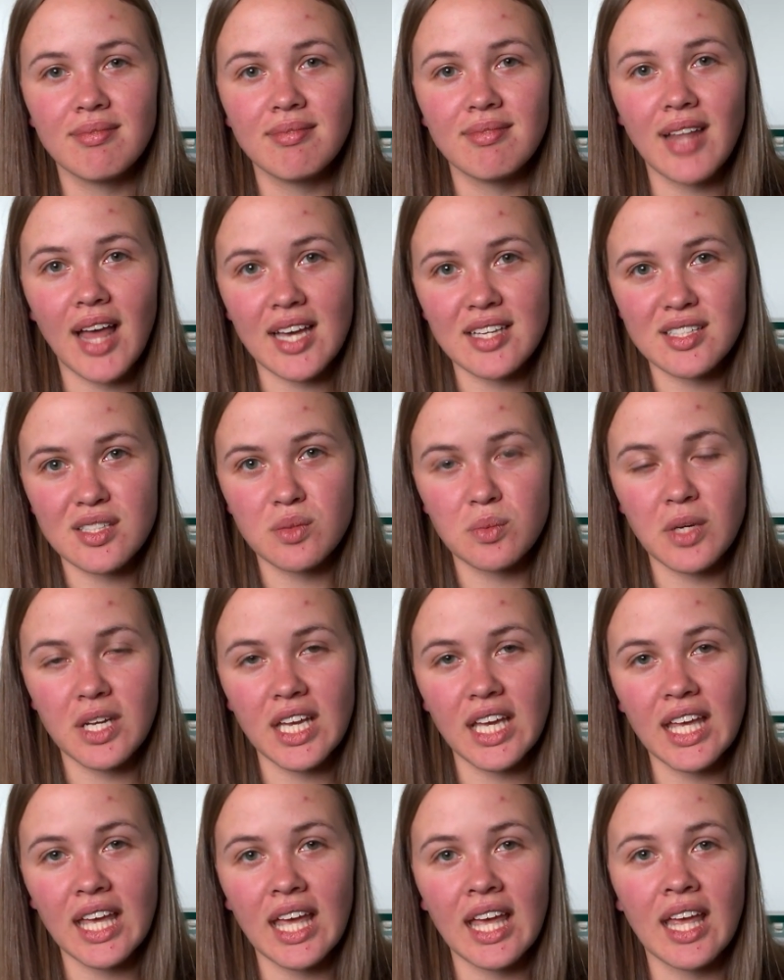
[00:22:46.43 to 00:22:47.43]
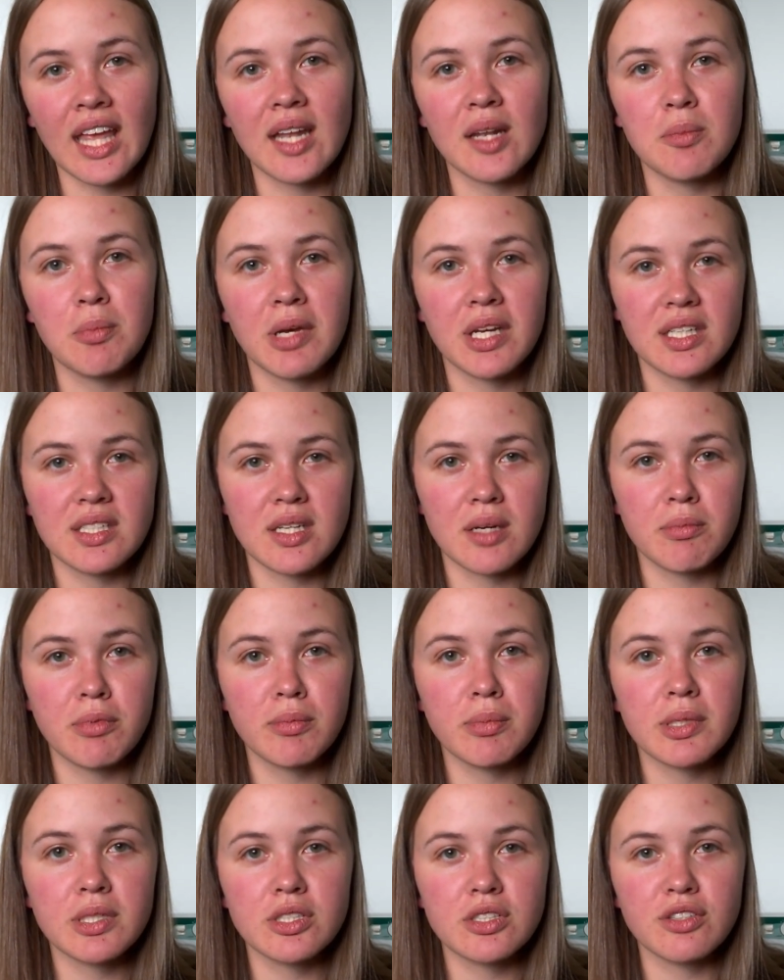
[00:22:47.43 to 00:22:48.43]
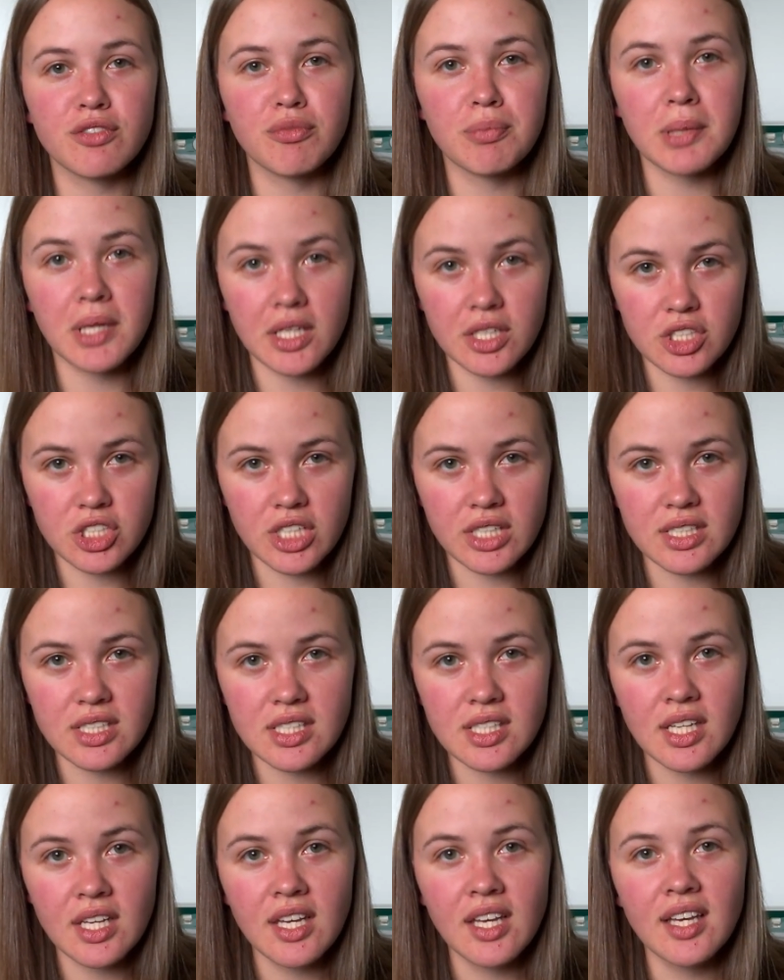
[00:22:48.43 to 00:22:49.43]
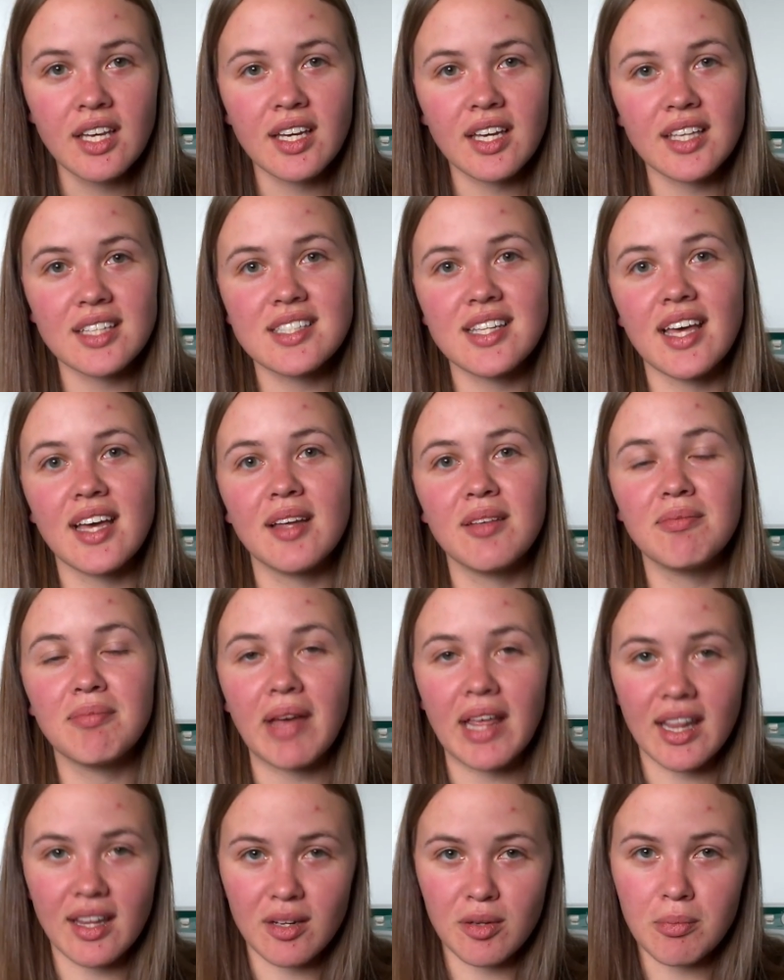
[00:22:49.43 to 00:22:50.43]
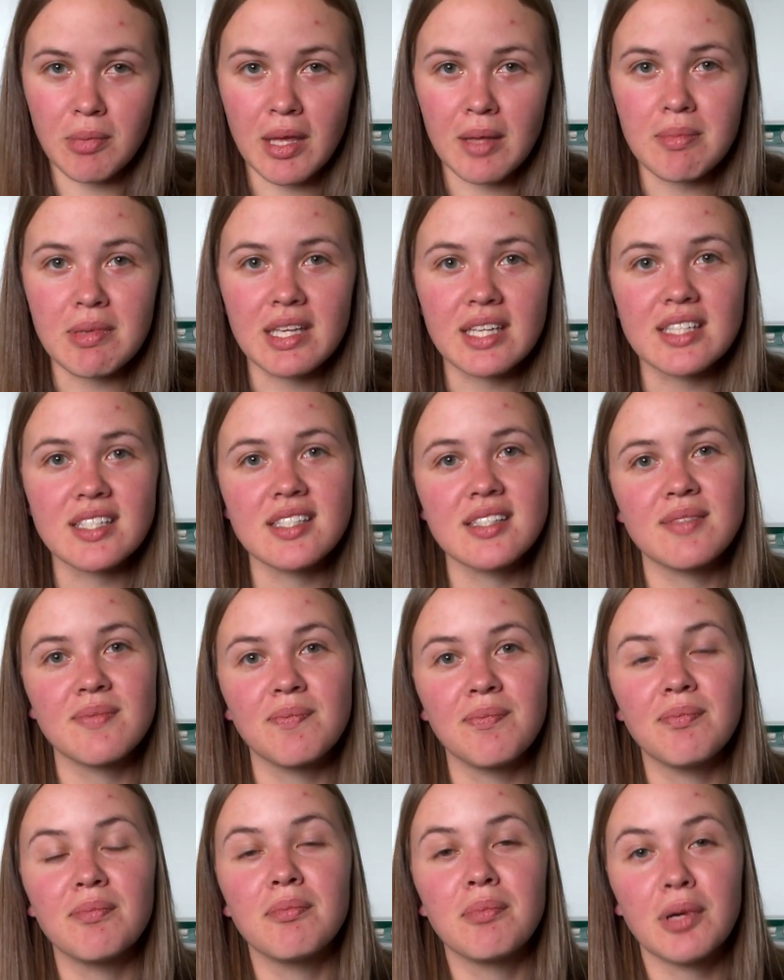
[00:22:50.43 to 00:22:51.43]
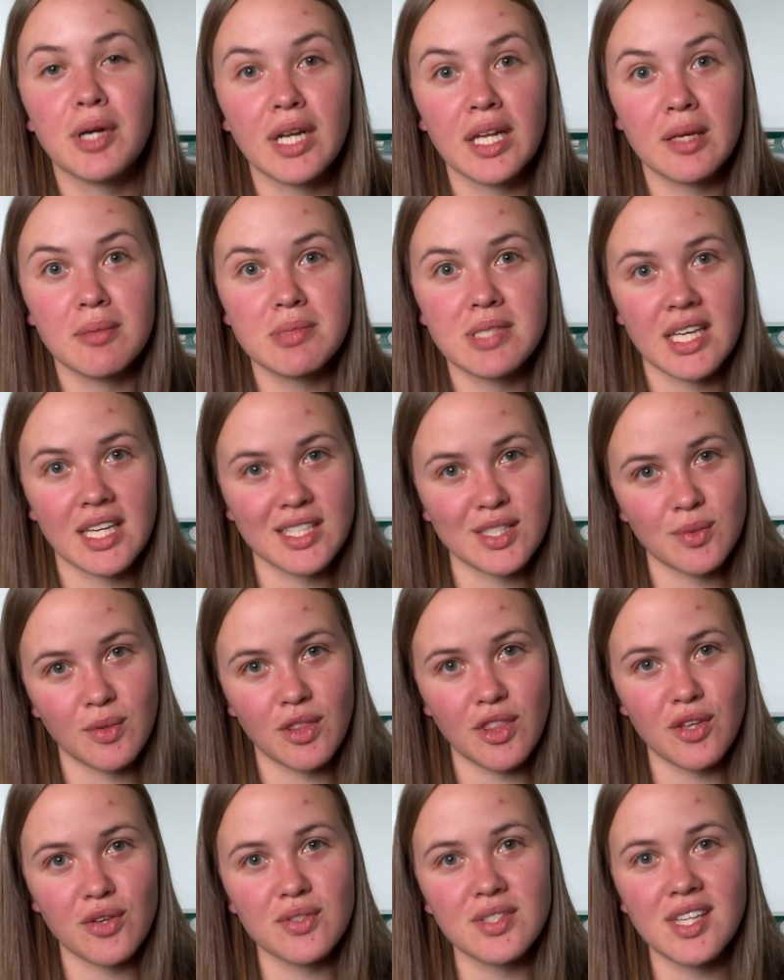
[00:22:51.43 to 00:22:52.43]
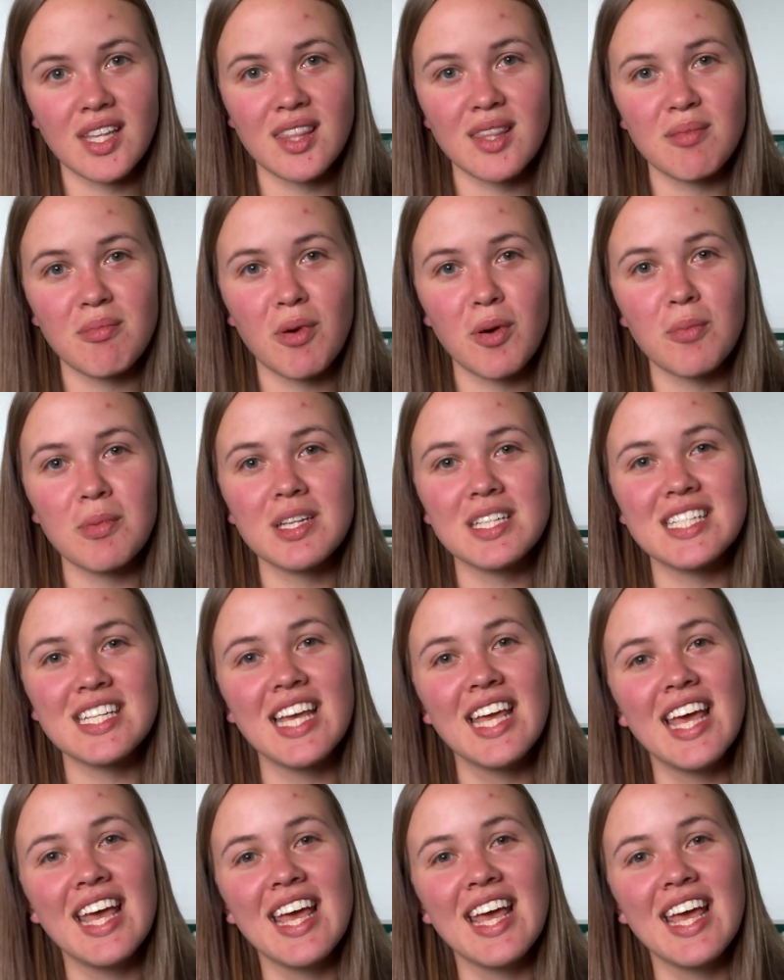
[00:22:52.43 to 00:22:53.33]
last week and picked up a bunch of peaches because my little baby is pretty obsessed with those at the moment,